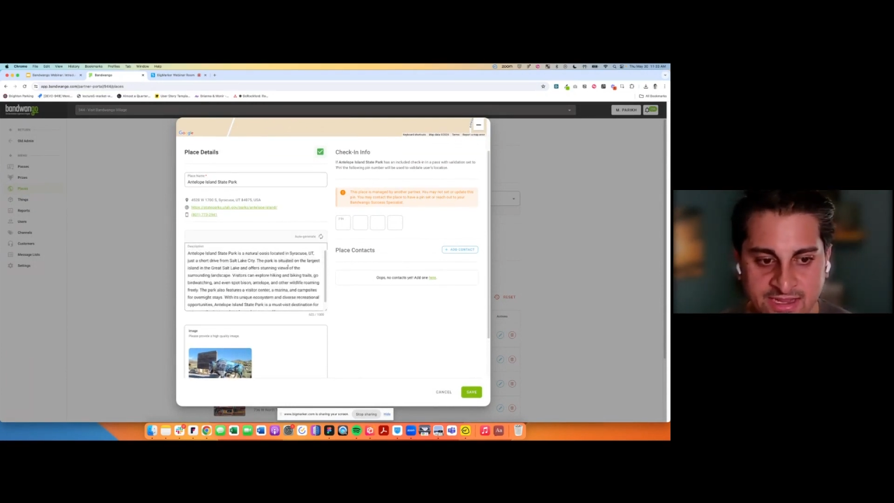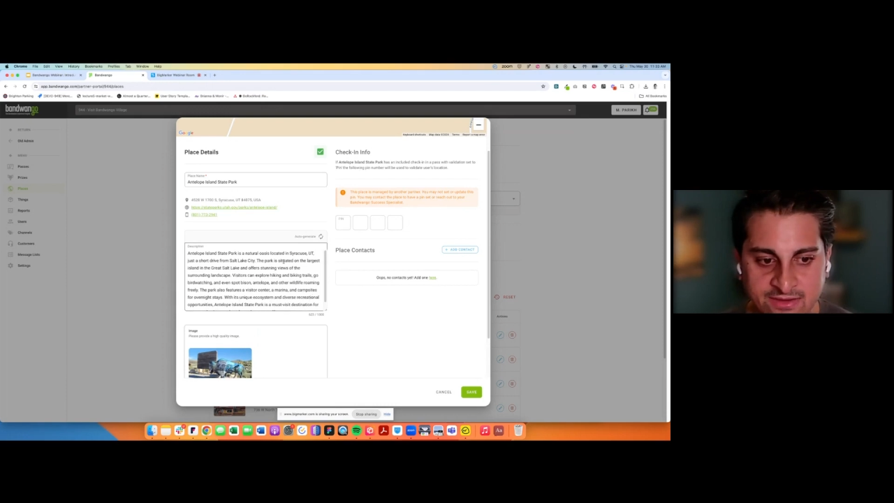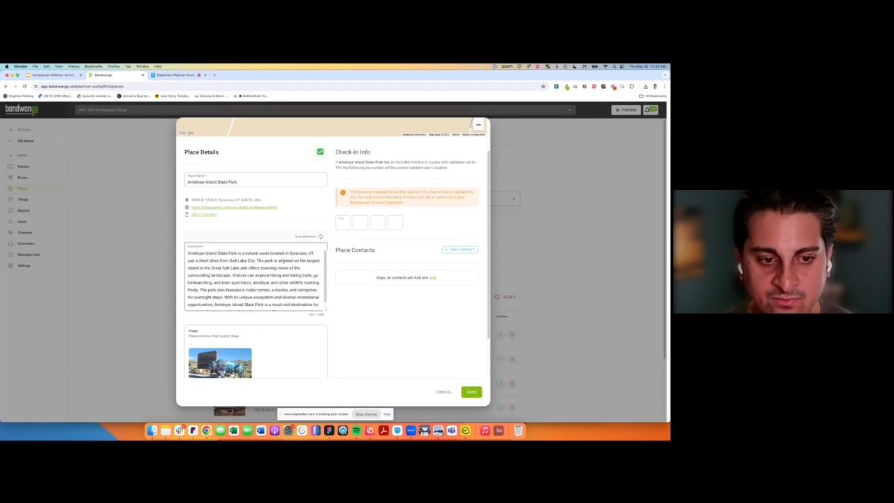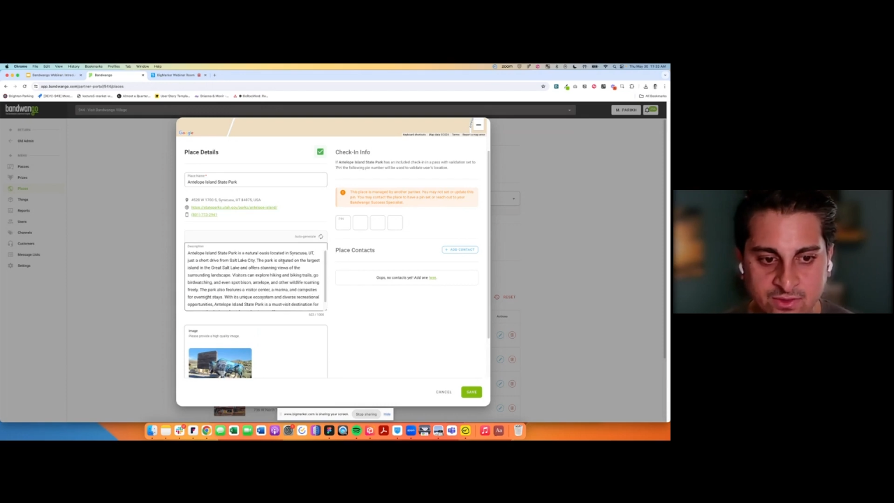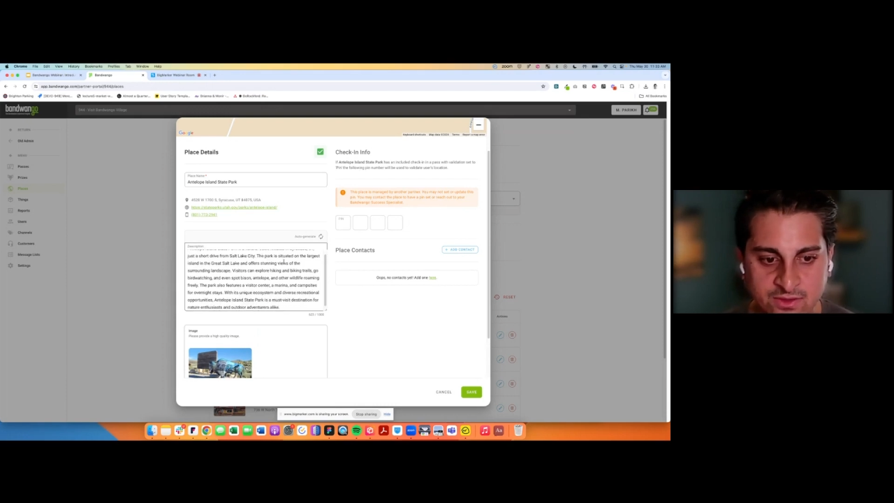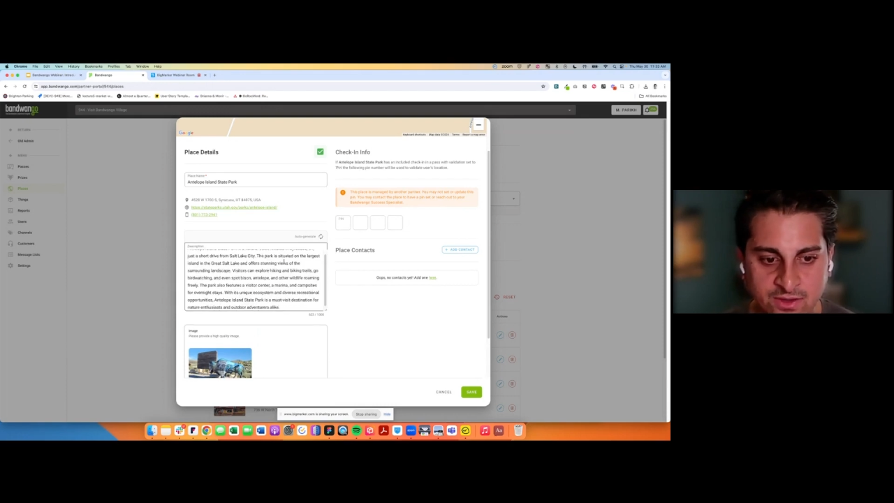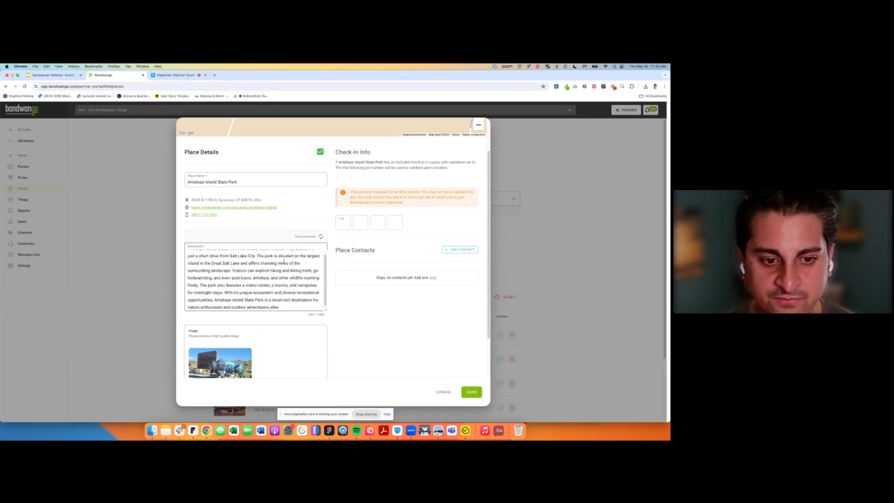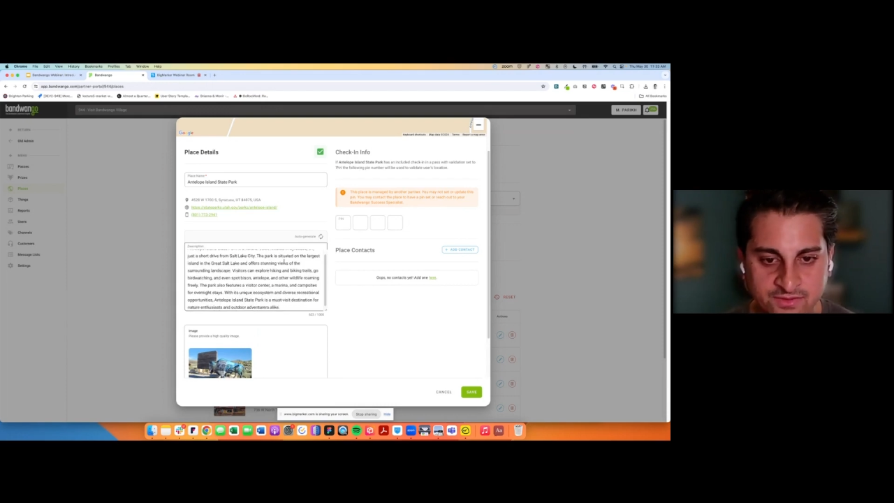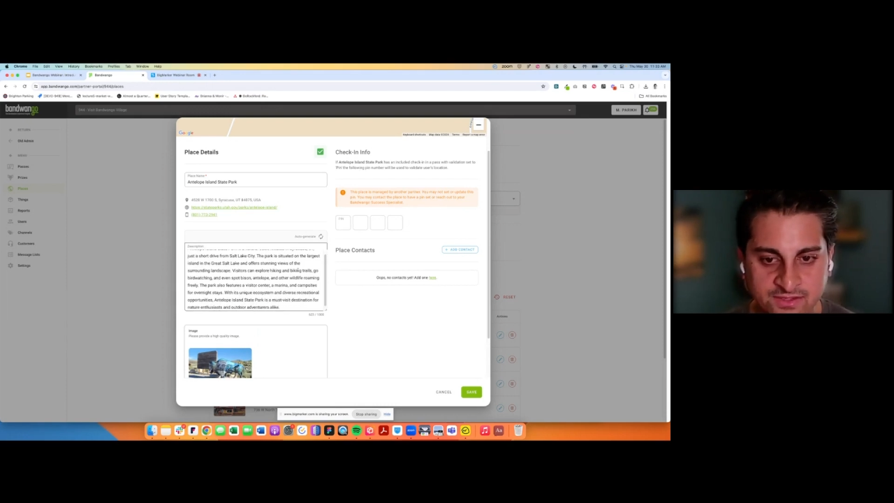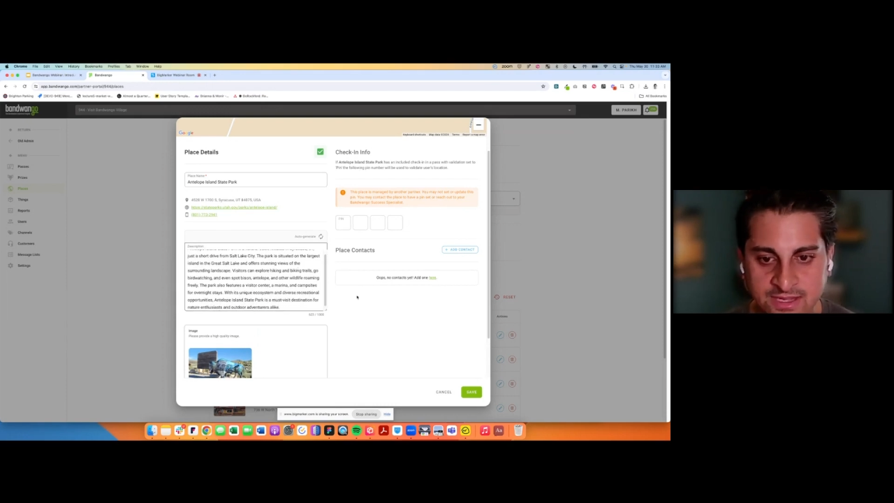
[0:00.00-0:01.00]
have one
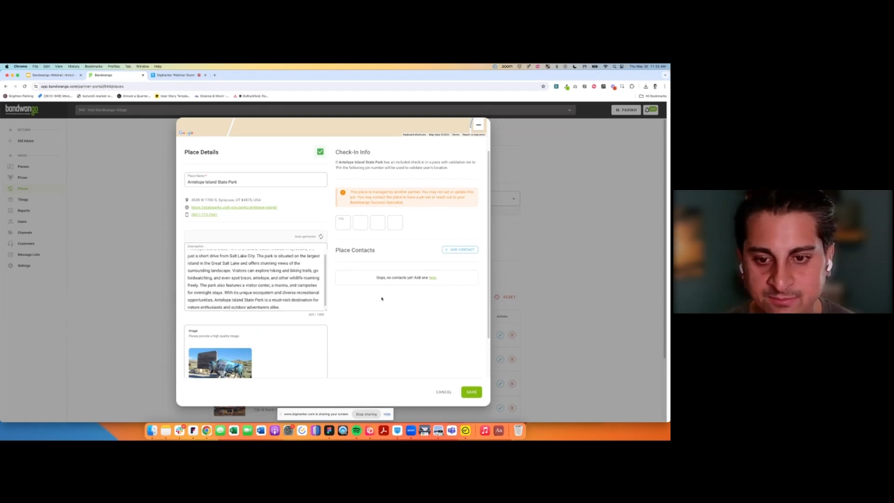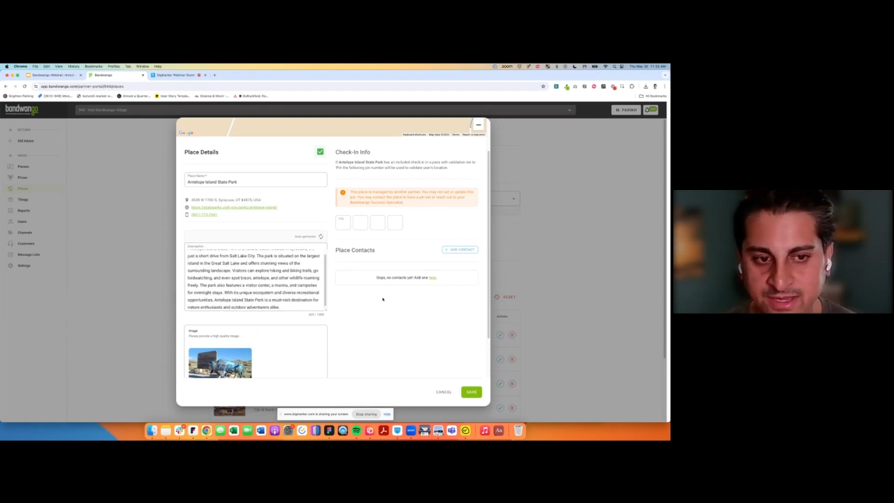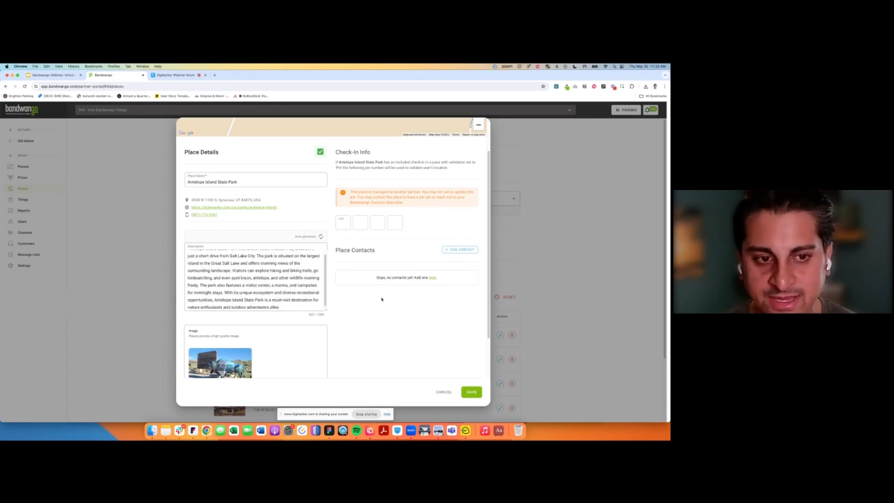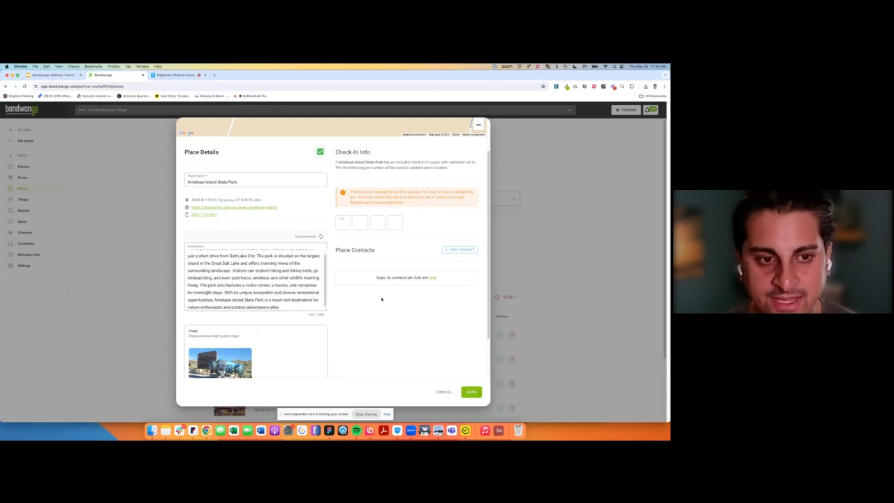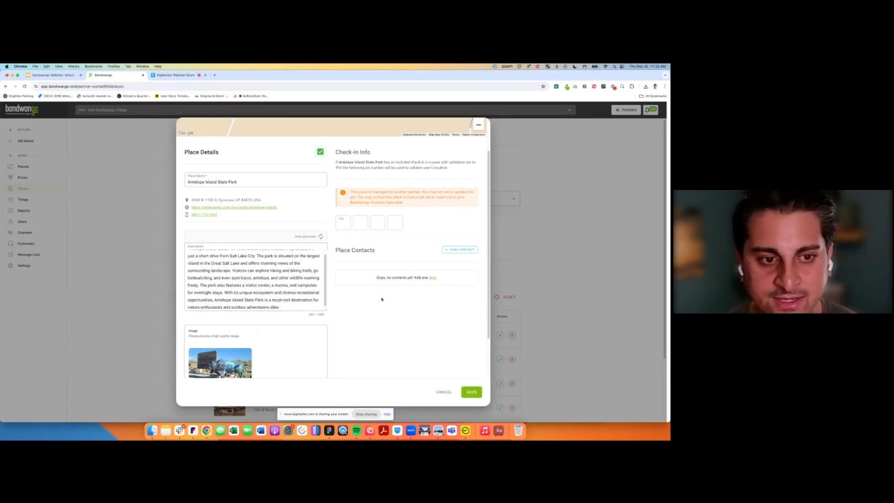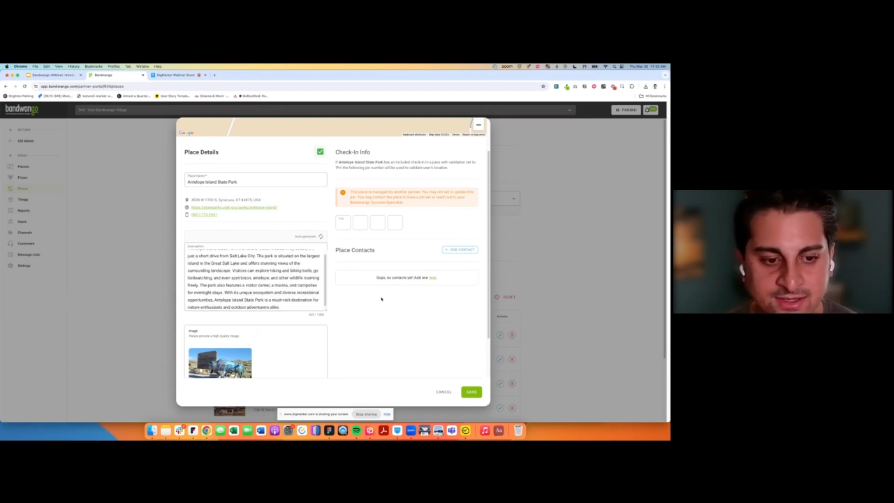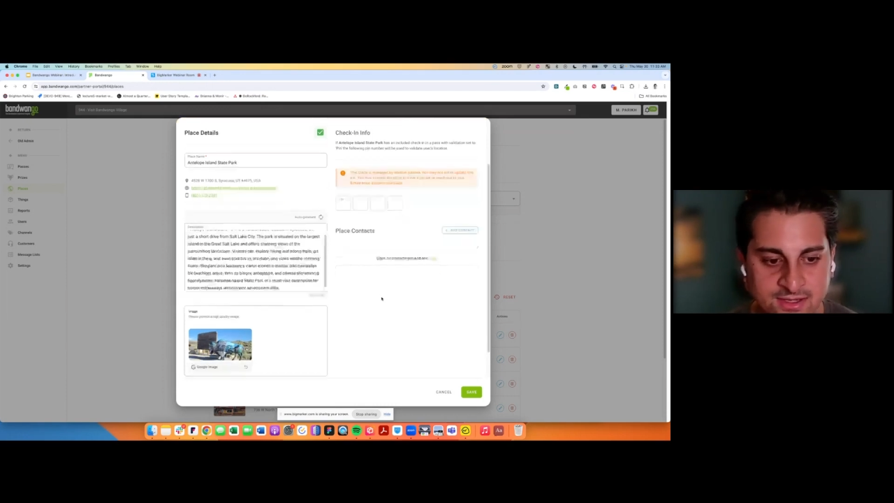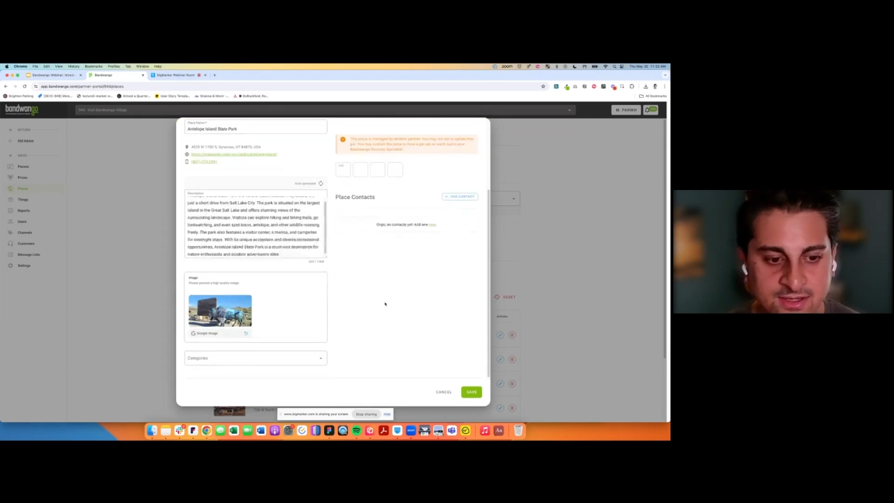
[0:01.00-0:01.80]
off the top of my head.